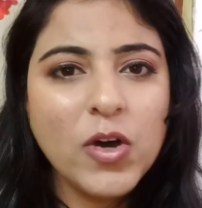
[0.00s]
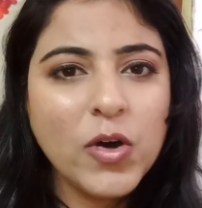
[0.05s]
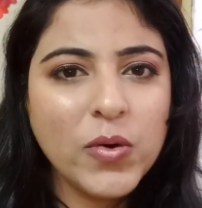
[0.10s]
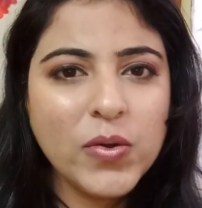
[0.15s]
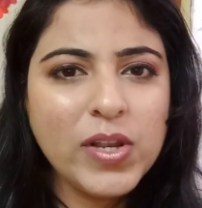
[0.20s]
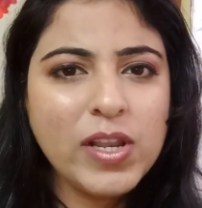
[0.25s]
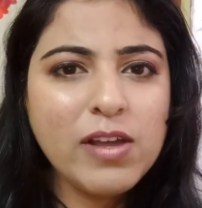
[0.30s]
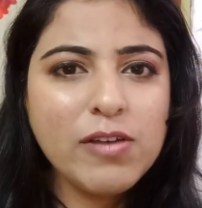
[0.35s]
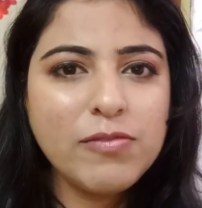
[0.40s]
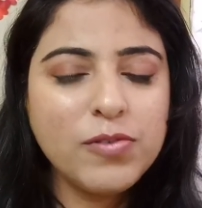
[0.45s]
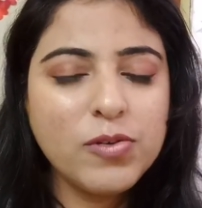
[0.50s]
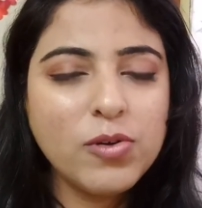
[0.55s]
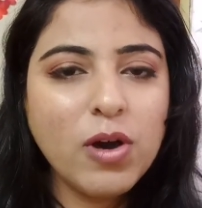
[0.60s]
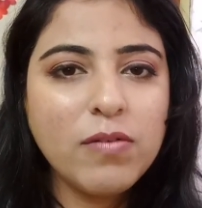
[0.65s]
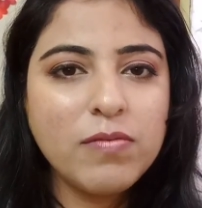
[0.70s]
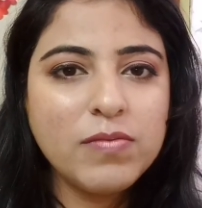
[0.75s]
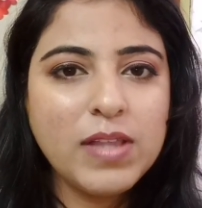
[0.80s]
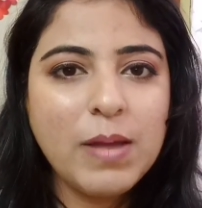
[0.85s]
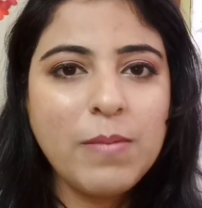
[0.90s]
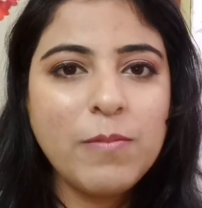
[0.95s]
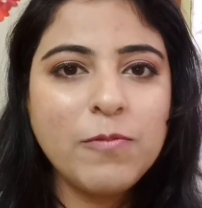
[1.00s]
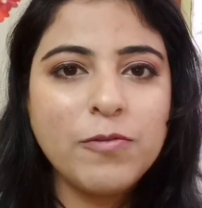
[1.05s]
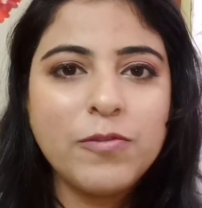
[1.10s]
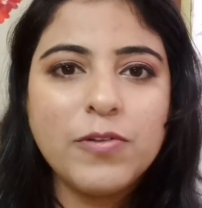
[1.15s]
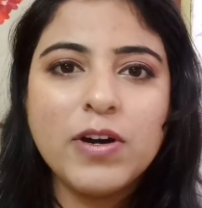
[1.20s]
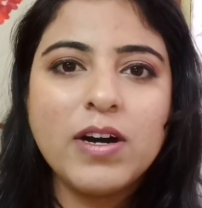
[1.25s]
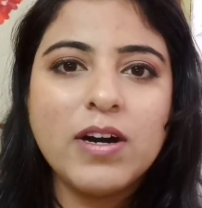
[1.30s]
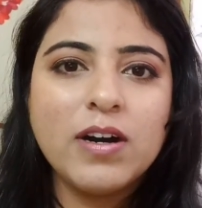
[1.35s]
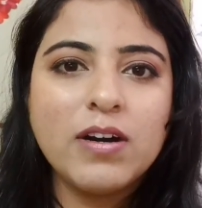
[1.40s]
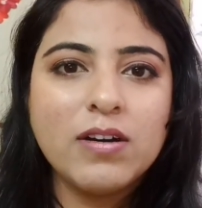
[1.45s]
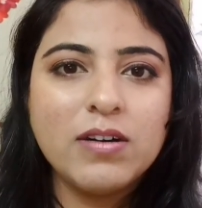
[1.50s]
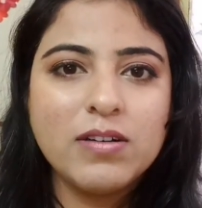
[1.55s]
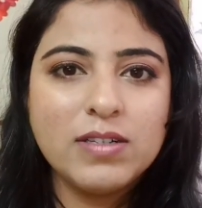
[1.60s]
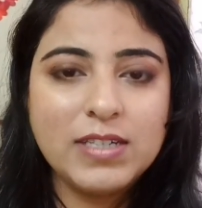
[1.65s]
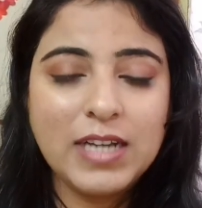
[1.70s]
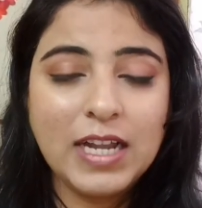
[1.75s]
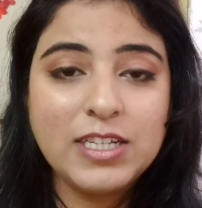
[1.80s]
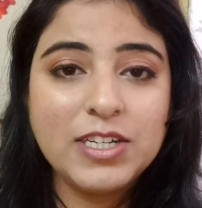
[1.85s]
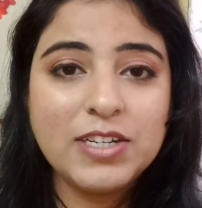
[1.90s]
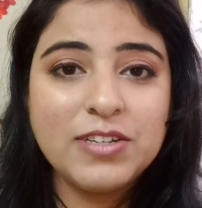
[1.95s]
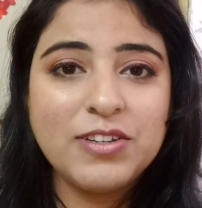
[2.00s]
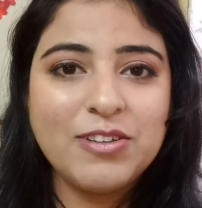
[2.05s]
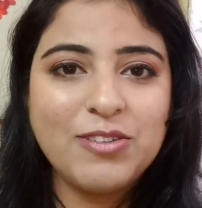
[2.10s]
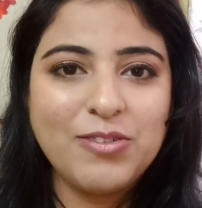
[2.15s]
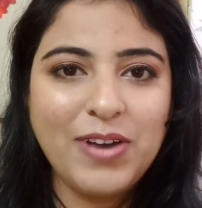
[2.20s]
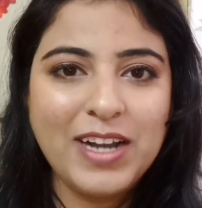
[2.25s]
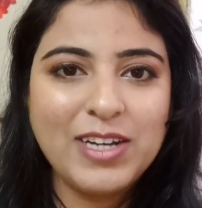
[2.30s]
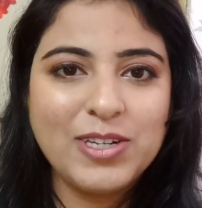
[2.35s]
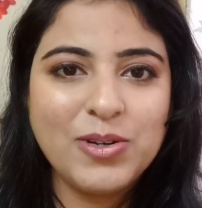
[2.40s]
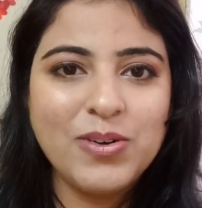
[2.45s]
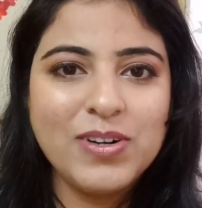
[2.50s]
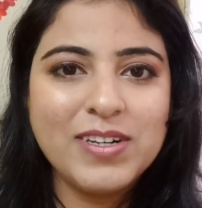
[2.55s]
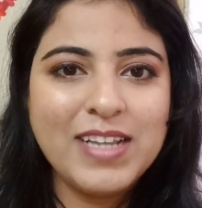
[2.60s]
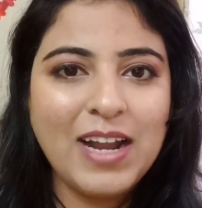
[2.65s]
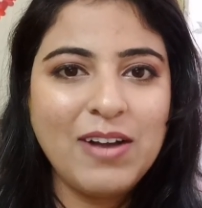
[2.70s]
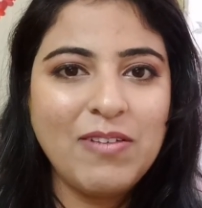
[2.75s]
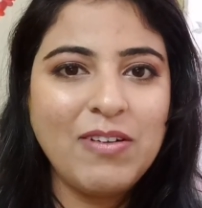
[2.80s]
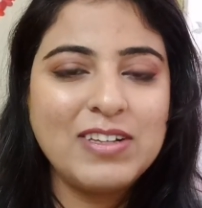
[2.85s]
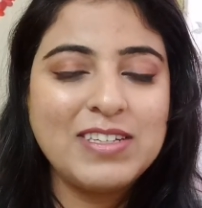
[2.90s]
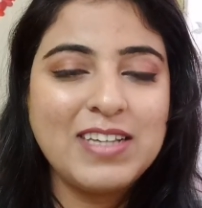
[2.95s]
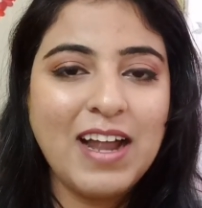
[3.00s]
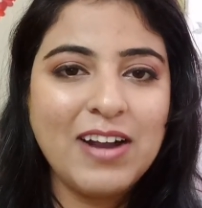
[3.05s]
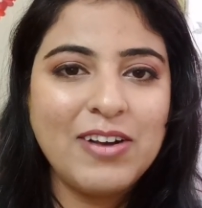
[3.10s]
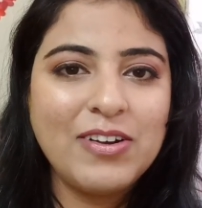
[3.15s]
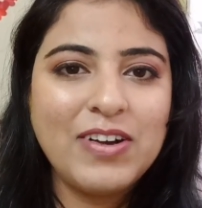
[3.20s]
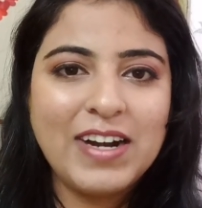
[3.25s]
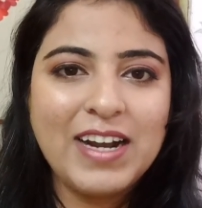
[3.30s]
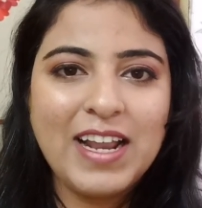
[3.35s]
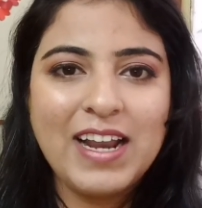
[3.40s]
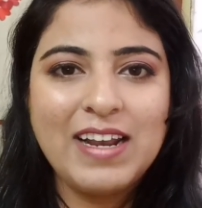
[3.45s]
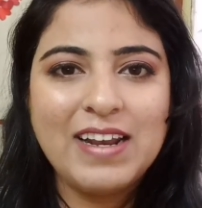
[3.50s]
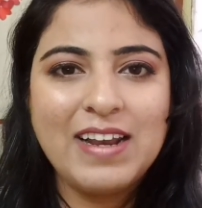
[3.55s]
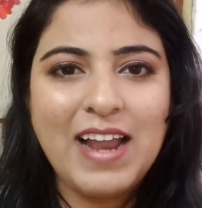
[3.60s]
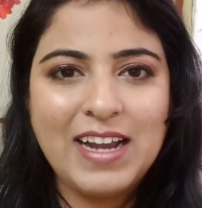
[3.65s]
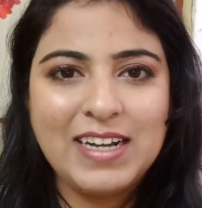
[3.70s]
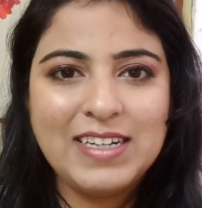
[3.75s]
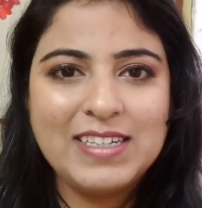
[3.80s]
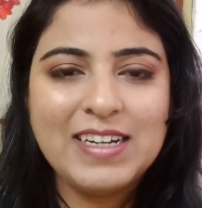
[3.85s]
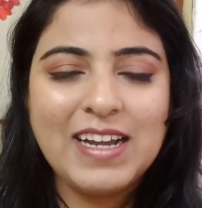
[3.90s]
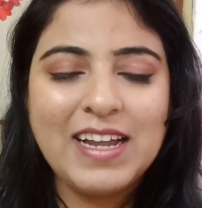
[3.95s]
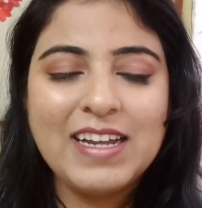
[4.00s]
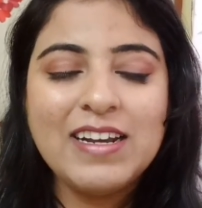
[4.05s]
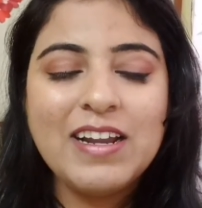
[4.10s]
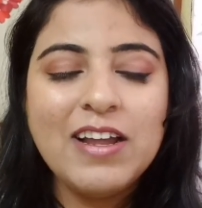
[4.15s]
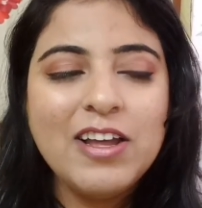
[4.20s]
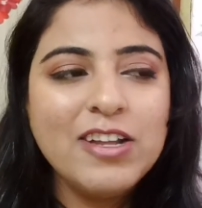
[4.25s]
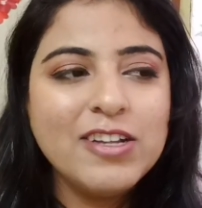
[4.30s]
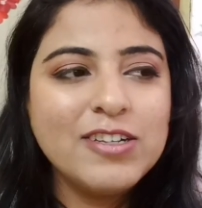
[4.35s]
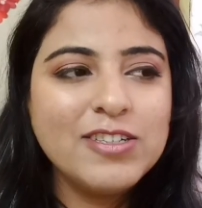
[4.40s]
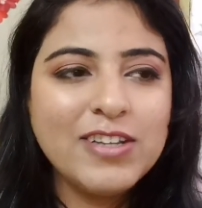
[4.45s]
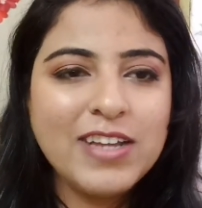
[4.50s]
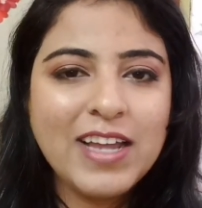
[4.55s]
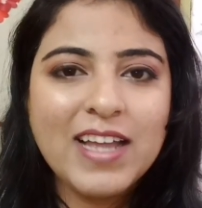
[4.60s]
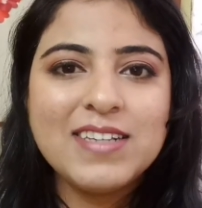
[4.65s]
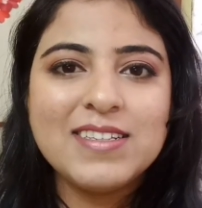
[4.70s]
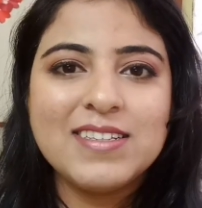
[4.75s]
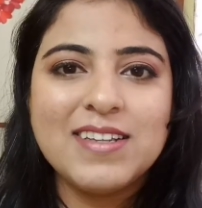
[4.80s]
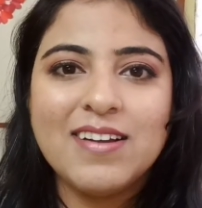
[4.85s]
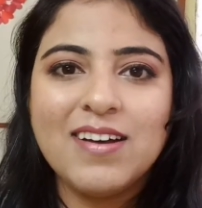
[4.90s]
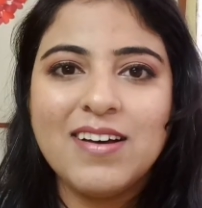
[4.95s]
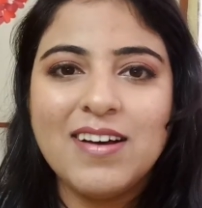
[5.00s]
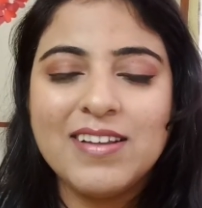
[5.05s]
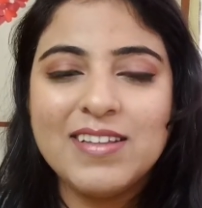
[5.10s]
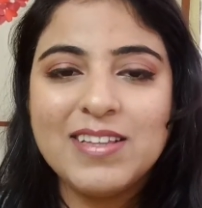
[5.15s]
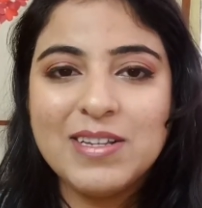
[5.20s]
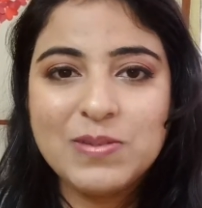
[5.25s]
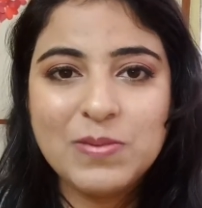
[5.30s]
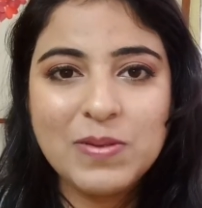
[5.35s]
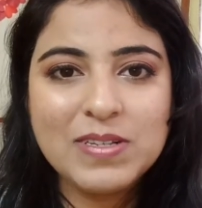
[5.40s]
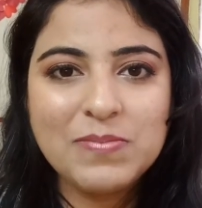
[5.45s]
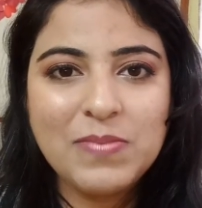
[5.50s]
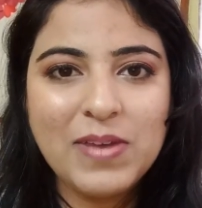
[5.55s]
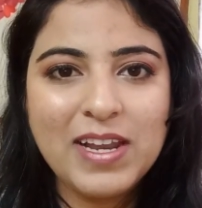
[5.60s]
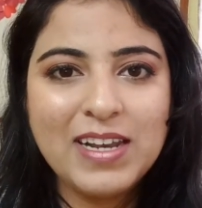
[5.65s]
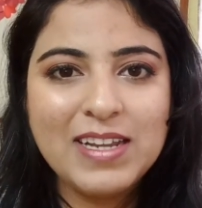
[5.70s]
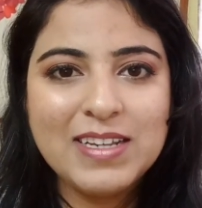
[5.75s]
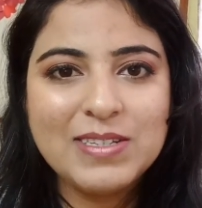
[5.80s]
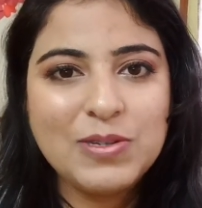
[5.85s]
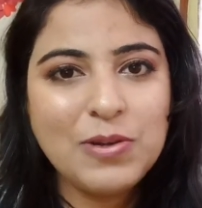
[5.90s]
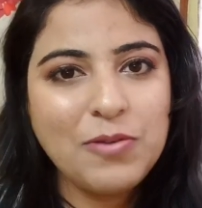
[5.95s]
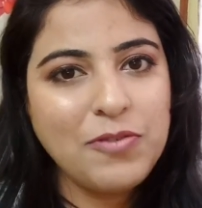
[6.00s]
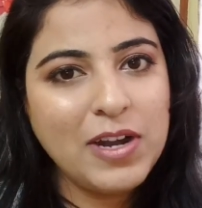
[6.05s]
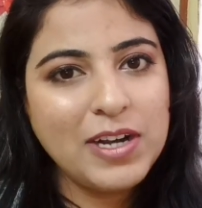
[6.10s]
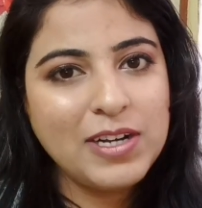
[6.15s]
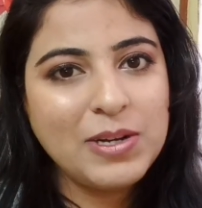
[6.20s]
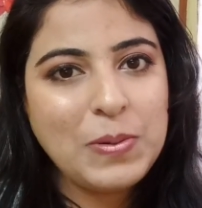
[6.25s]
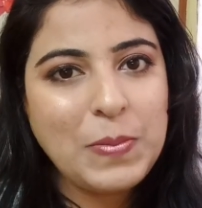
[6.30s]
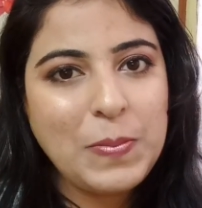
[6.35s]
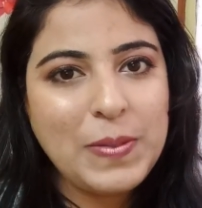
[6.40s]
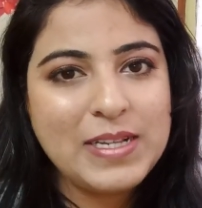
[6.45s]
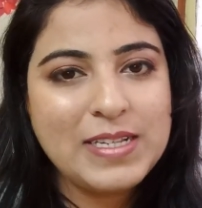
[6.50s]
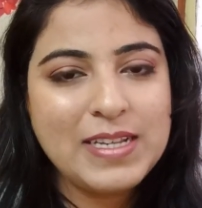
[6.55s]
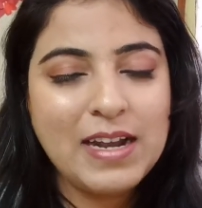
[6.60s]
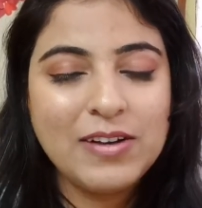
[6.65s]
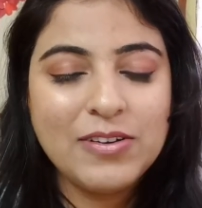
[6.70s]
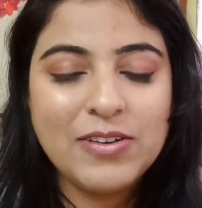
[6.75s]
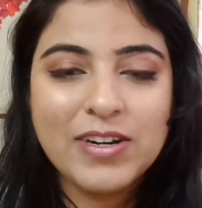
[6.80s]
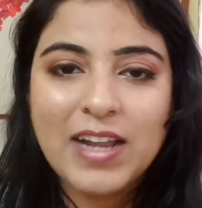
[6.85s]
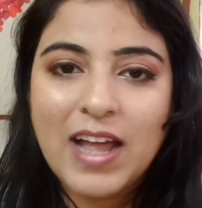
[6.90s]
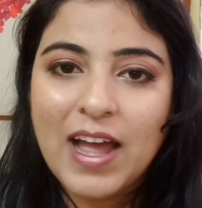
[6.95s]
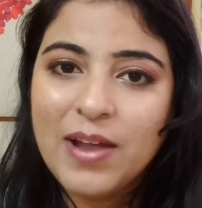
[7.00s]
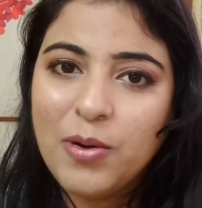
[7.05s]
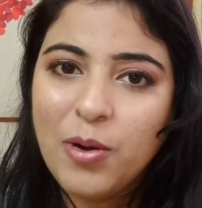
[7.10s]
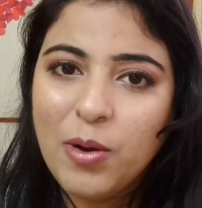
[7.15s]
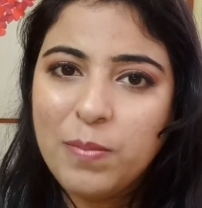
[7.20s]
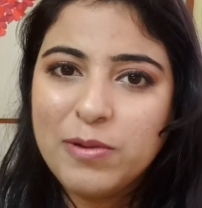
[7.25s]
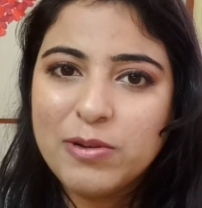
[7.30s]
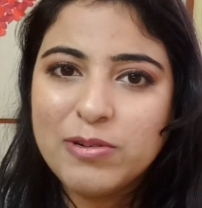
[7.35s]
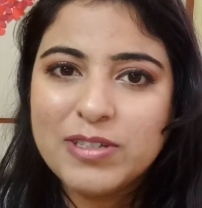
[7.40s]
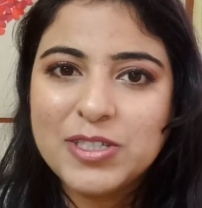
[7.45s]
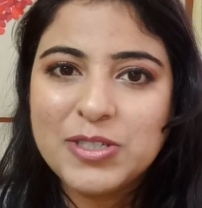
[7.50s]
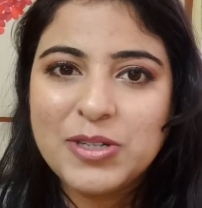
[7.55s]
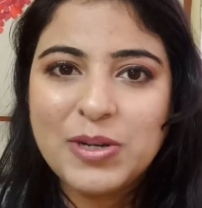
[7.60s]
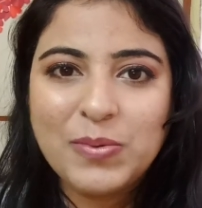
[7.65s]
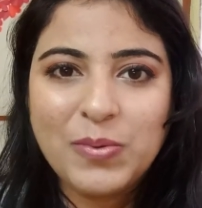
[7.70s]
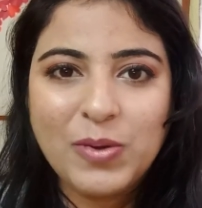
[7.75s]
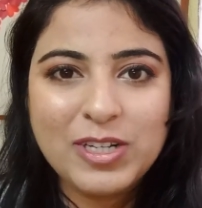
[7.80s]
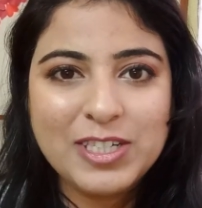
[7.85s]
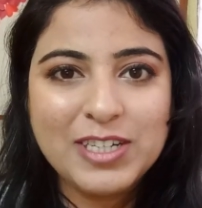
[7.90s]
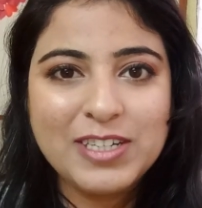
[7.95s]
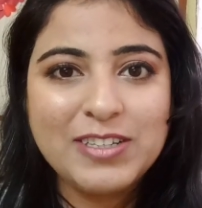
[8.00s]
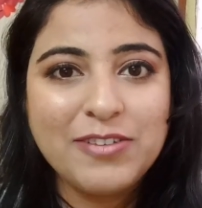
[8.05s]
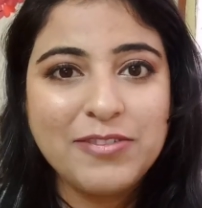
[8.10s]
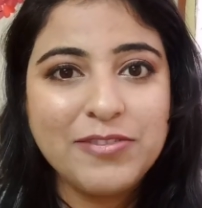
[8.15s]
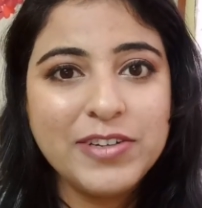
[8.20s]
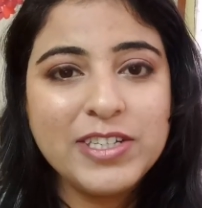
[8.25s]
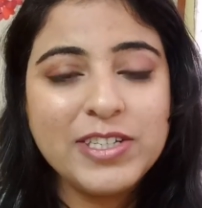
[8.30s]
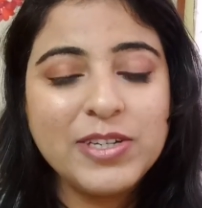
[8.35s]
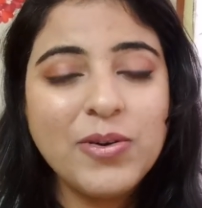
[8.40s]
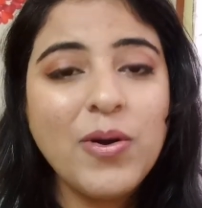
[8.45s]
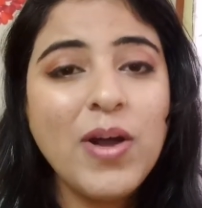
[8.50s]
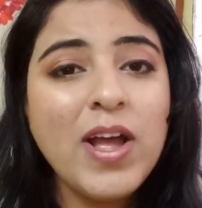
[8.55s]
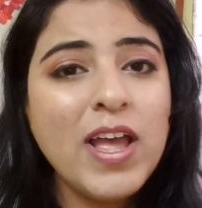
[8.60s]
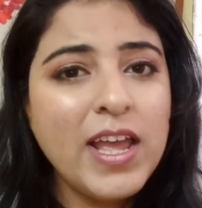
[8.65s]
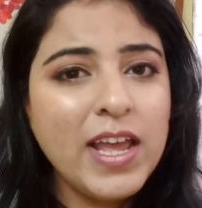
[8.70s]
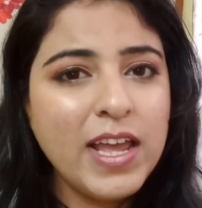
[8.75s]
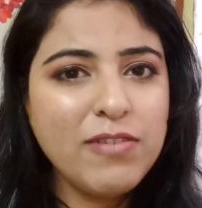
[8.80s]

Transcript: Only a few of them were touching the threshold, that was 199. So yes, this was my list of under rupees 100. I hope you enjoyed watching the video.